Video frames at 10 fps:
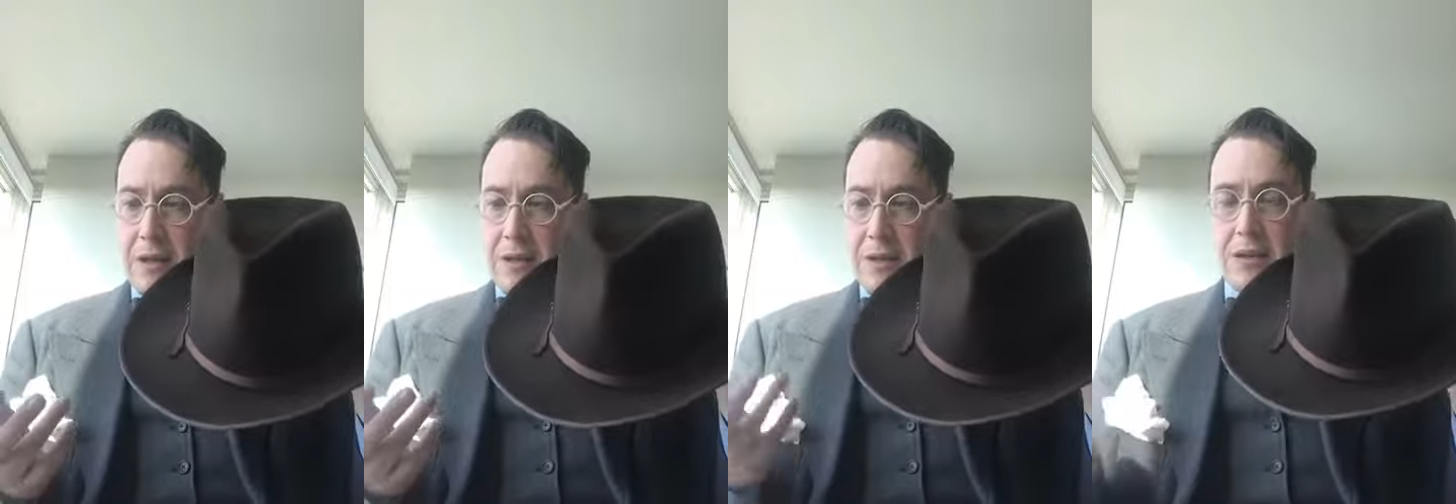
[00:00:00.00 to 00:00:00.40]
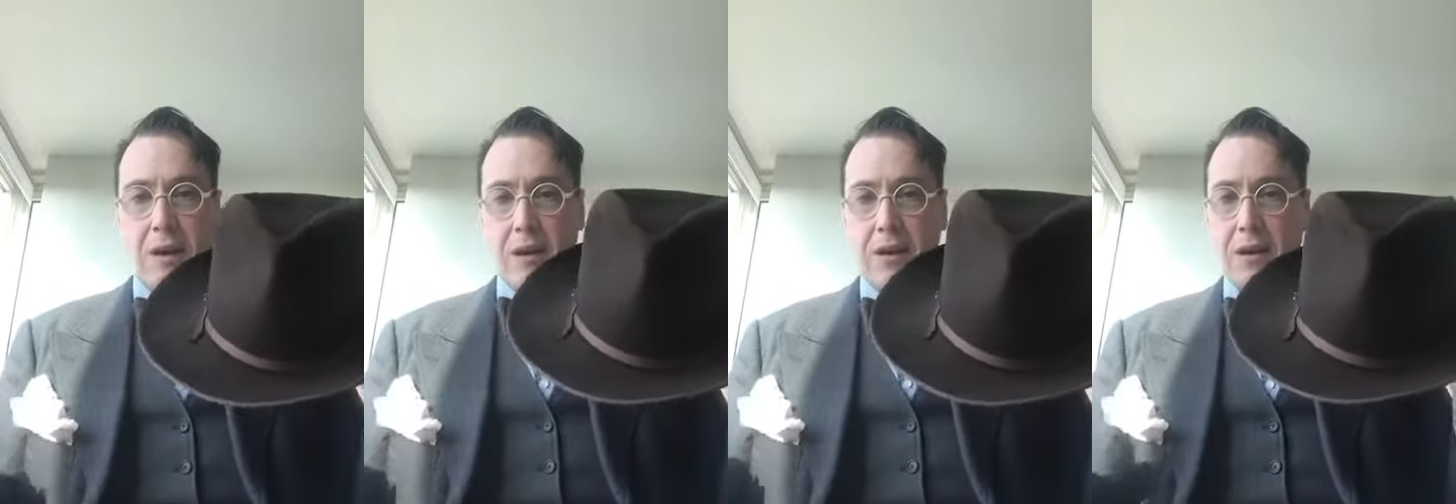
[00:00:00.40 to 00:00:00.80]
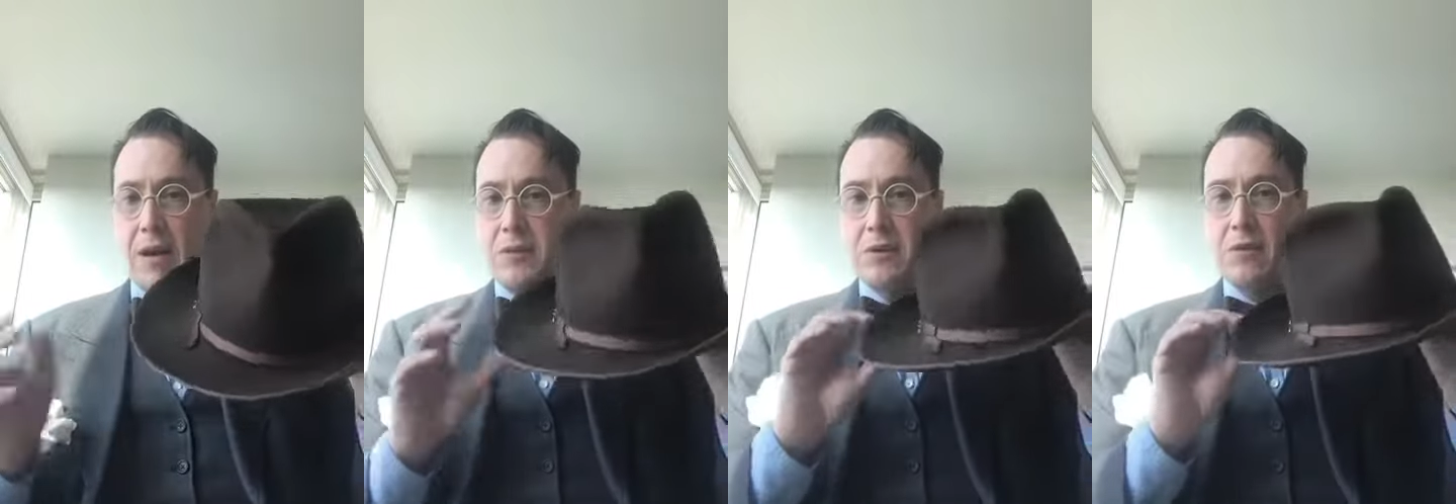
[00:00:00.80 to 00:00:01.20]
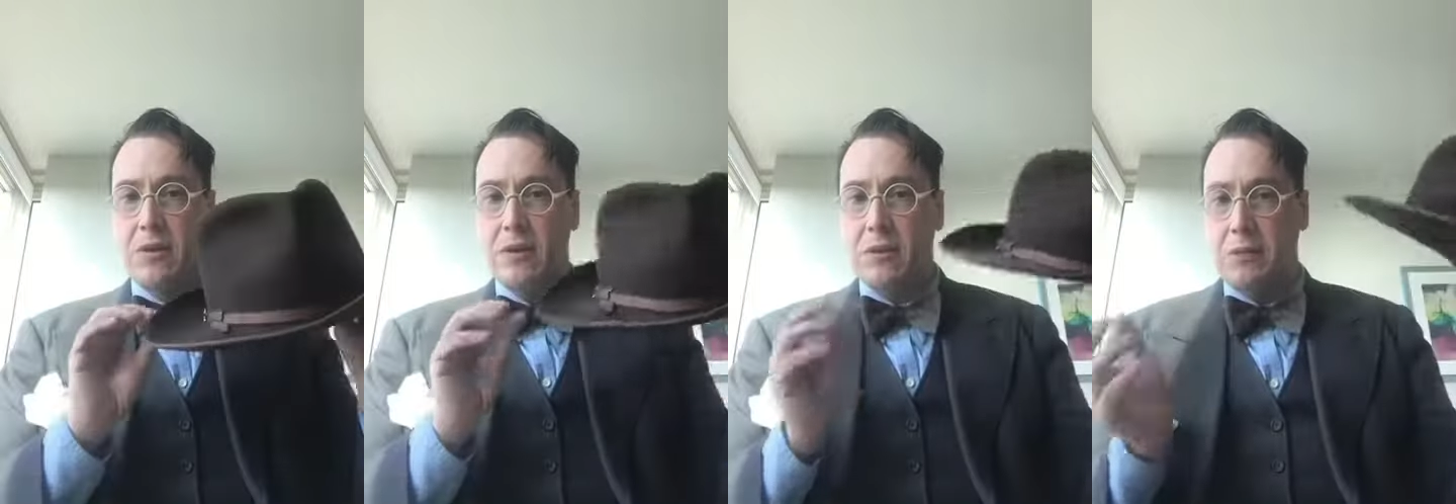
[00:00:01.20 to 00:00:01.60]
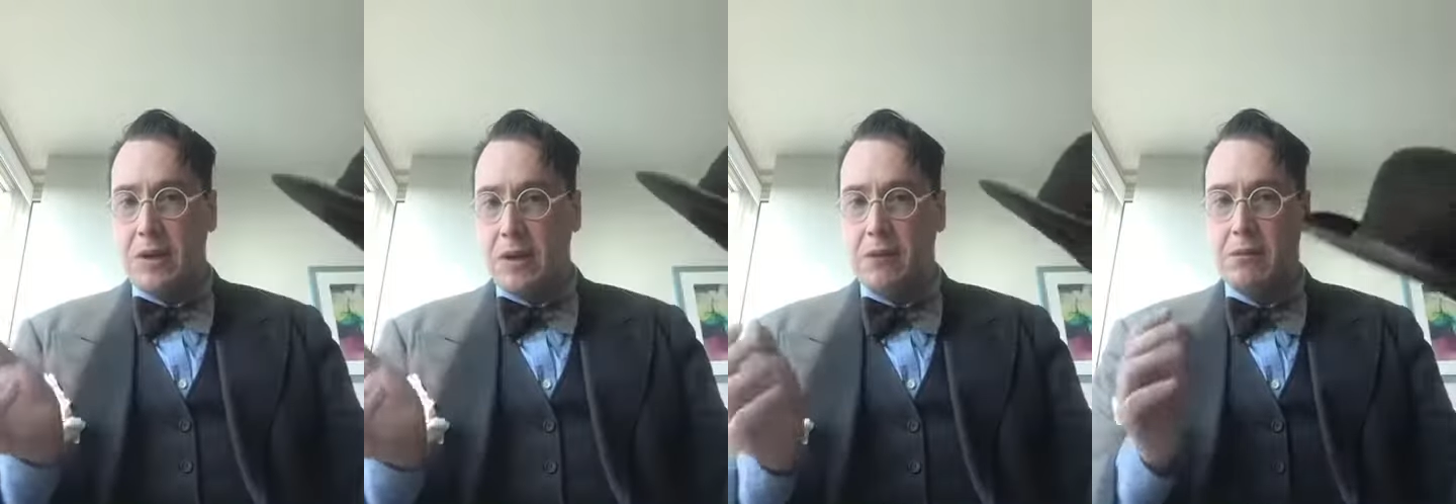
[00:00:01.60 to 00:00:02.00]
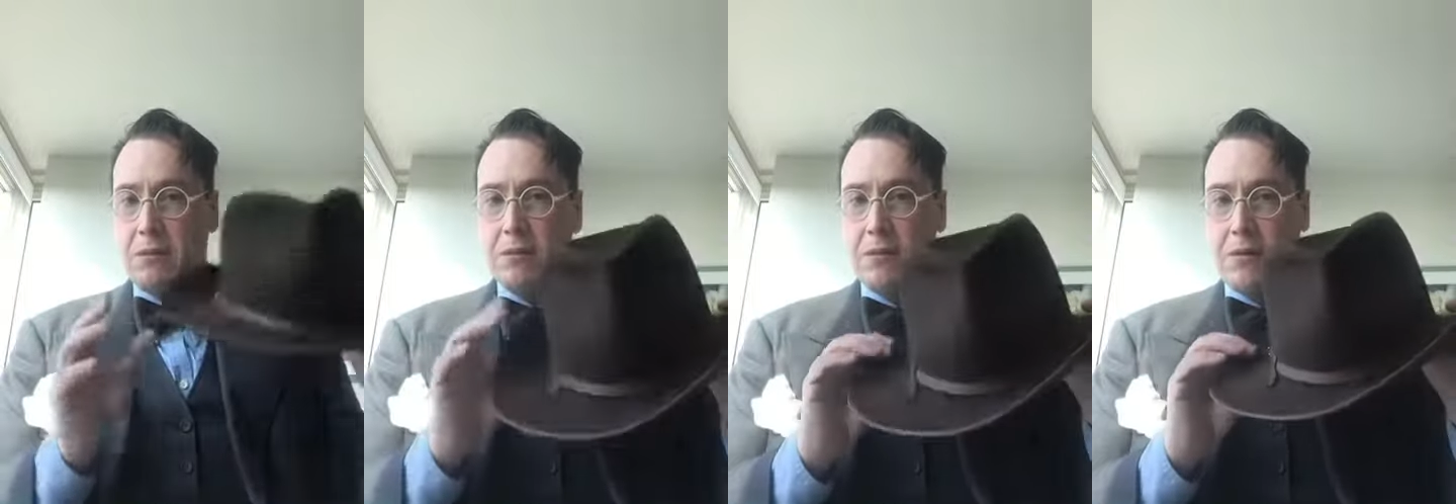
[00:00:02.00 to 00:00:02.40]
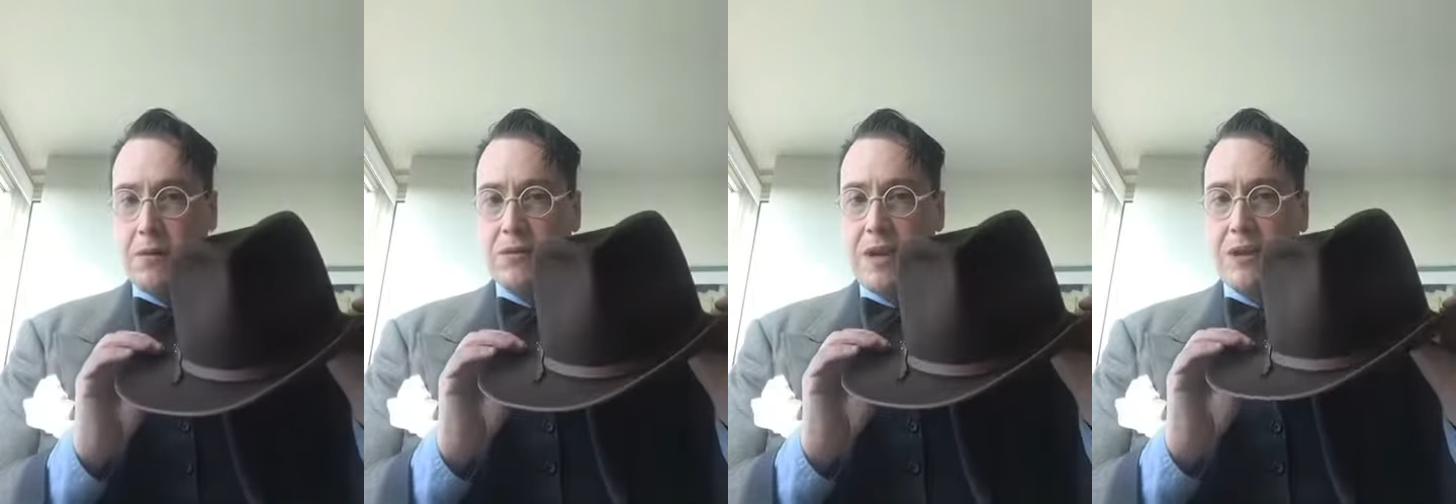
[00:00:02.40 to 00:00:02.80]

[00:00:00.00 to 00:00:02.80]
yeah, absolutely can be, take